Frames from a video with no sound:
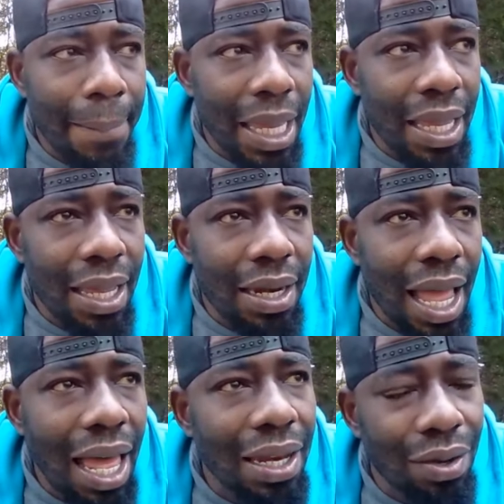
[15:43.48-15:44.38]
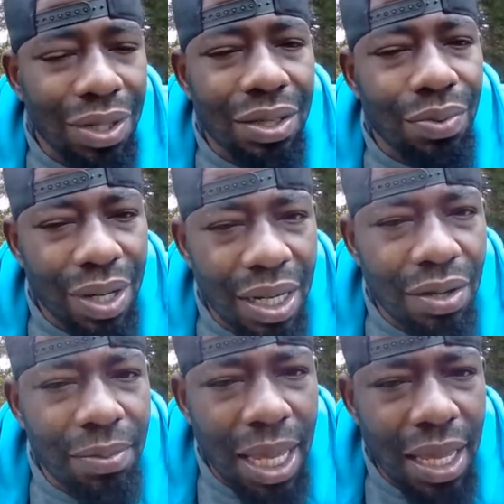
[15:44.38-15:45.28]
know it's
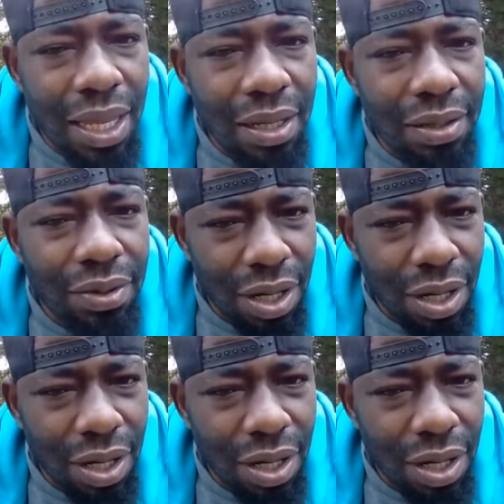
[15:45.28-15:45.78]
real, man.